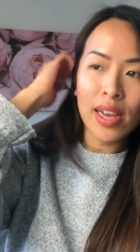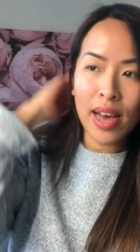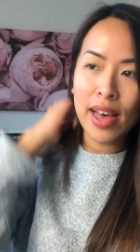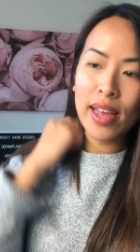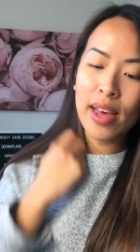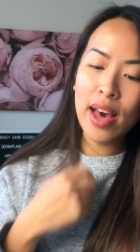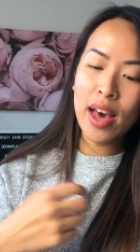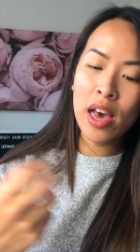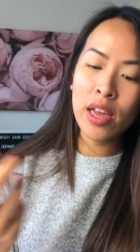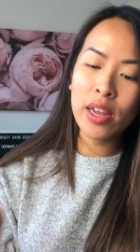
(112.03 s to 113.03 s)
I
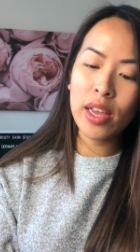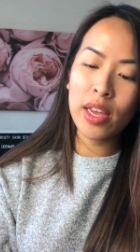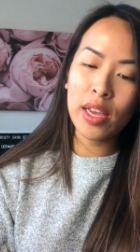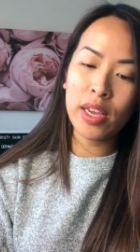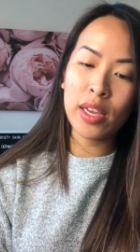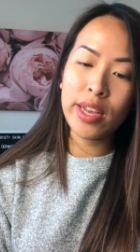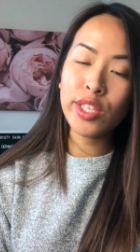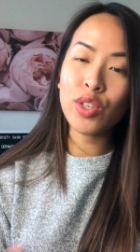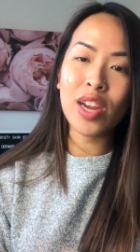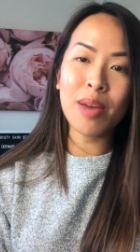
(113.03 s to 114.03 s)
had a
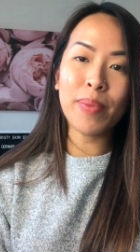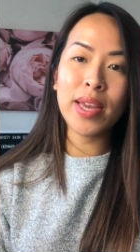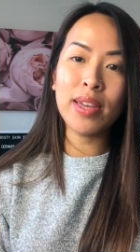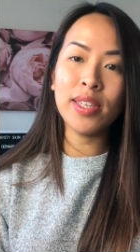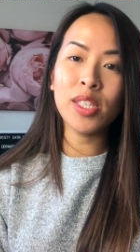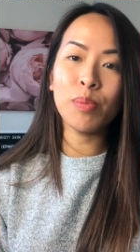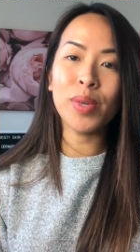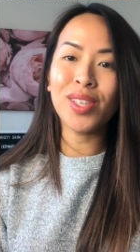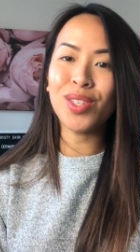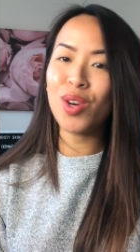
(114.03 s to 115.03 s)
Instagram page
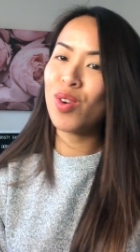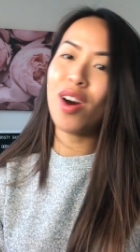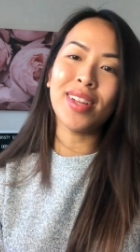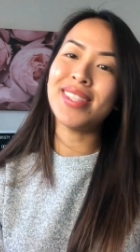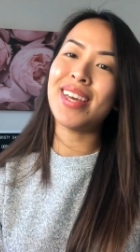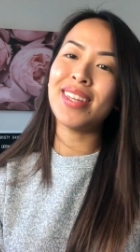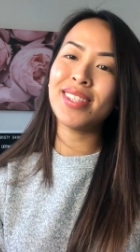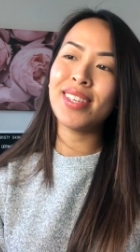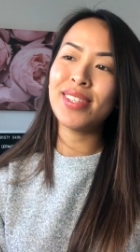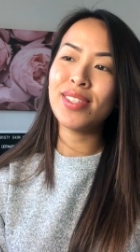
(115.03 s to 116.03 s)
but no content.